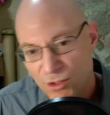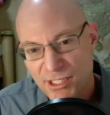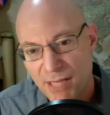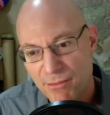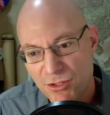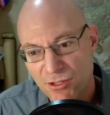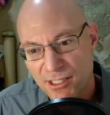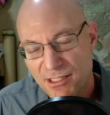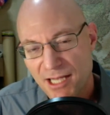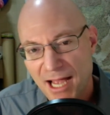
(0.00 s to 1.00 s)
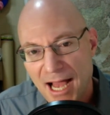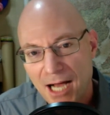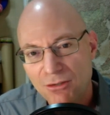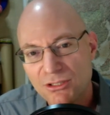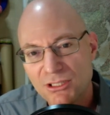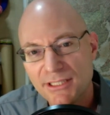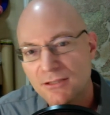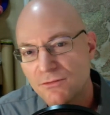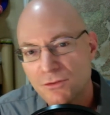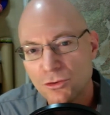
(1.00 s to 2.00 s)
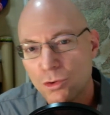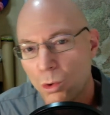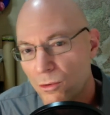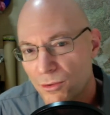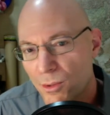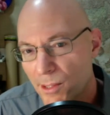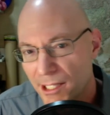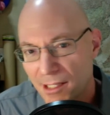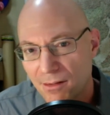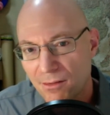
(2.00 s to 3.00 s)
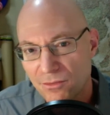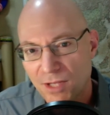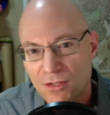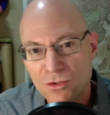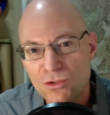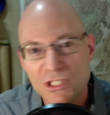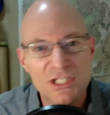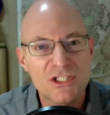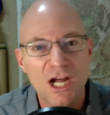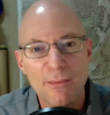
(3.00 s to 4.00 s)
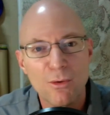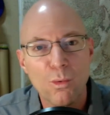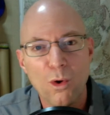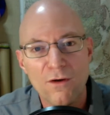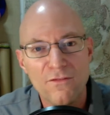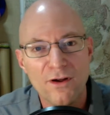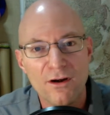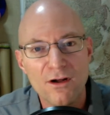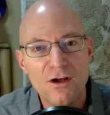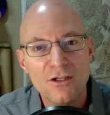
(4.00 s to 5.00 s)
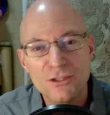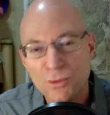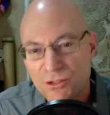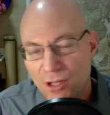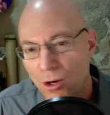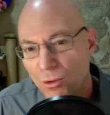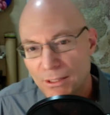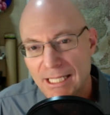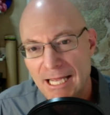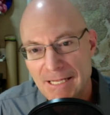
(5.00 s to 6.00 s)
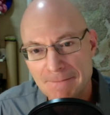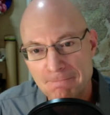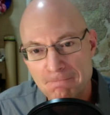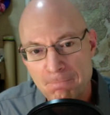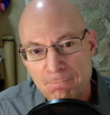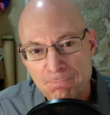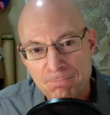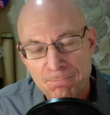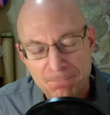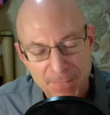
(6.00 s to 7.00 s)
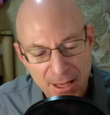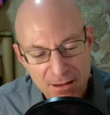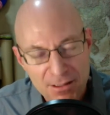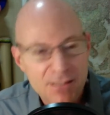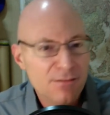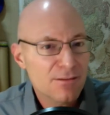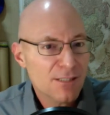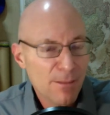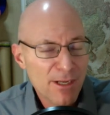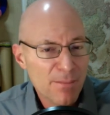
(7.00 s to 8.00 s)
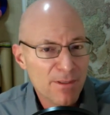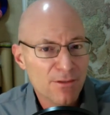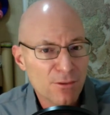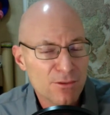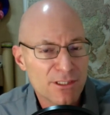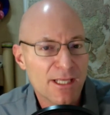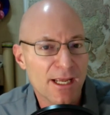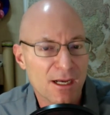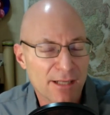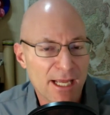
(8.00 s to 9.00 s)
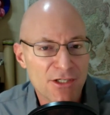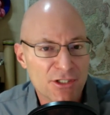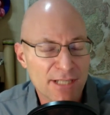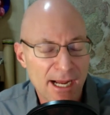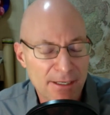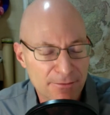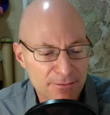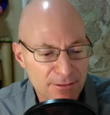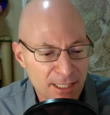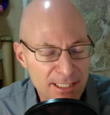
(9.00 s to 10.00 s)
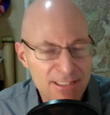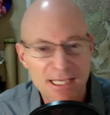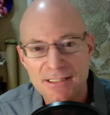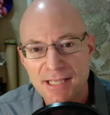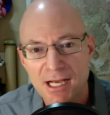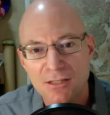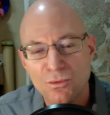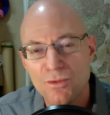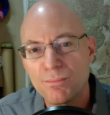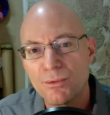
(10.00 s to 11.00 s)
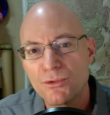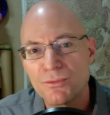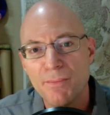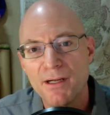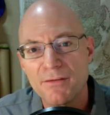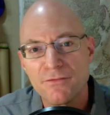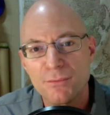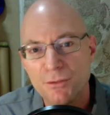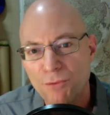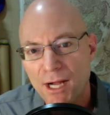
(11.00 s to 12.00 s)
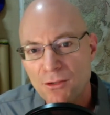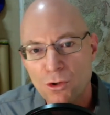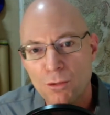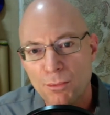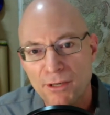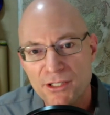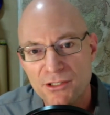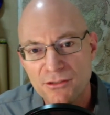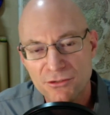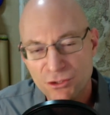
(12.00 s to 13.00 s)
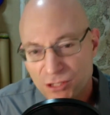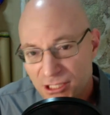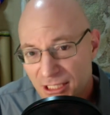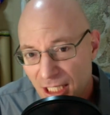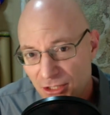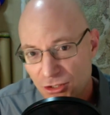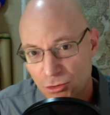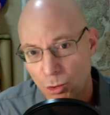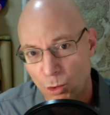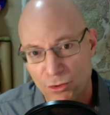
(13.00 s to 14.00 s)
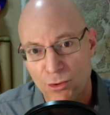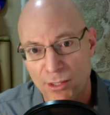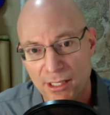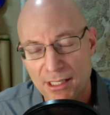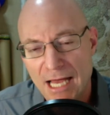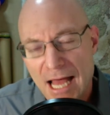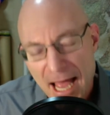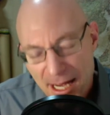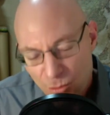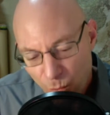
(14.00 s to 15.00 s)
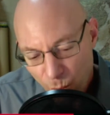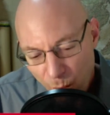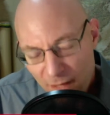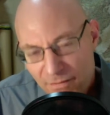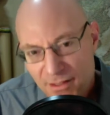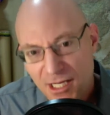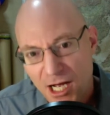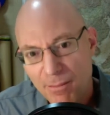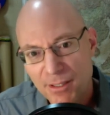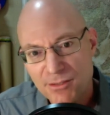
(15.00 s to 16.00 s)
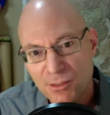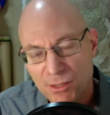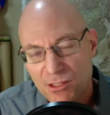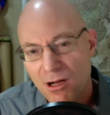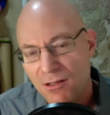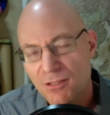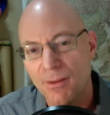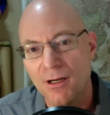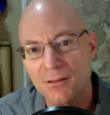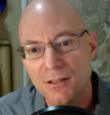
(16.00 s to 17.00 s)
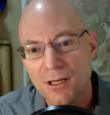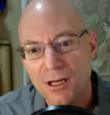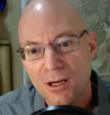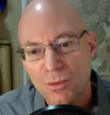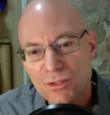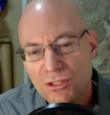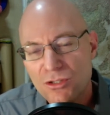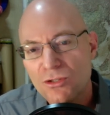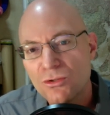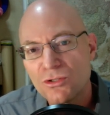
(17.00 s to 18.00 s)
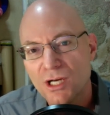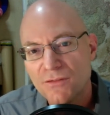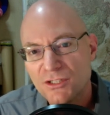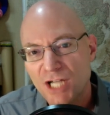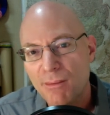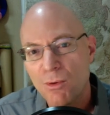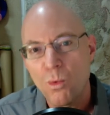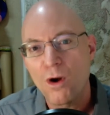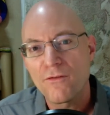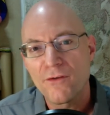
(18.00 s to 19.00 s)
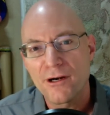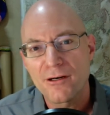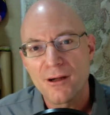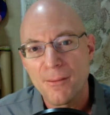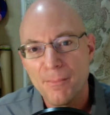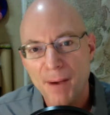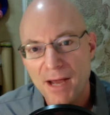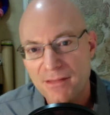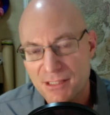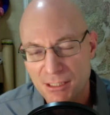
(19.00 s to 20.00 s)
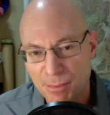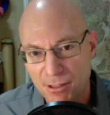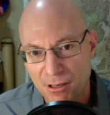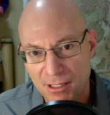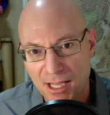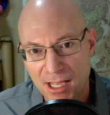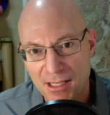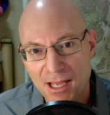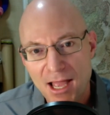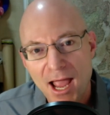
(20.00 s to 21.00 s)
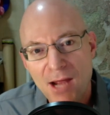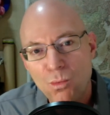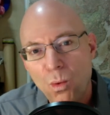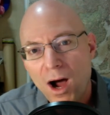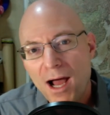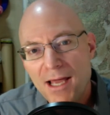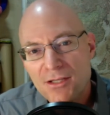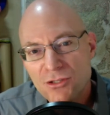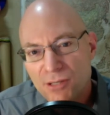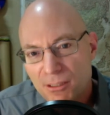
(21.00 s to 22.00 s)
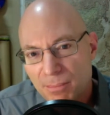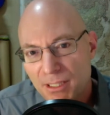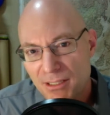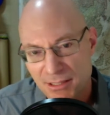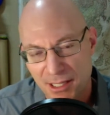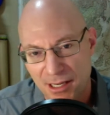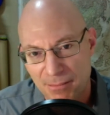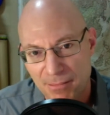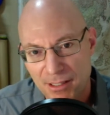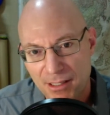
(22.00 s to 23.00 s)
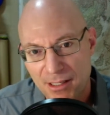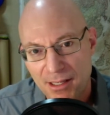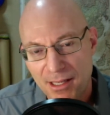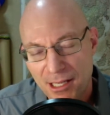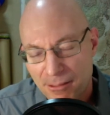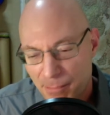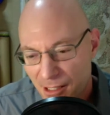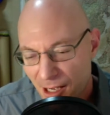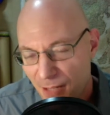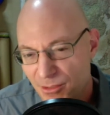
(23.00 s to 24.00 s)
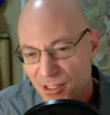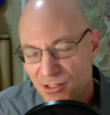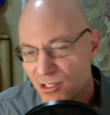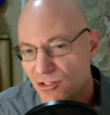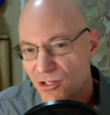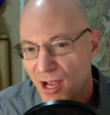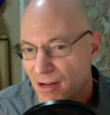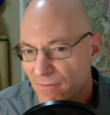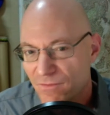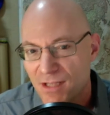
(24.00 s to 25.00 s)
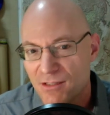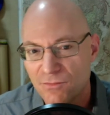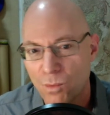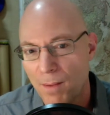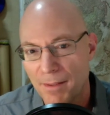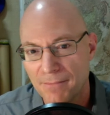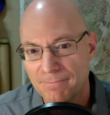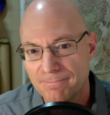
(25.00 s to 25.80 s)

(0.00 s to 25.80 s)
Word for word: demonstrates how skillful North Korea is at using cyber warfare to its own gain. Now, coming up at noon today on Asia Now, I sat down with Bruce Bennett from the RAND Corporation to discuss North Korea. And one of the topics that we talked about was the use of cyber warfare by the DPRK and why, during peacetime, it becomes such an effective weapon.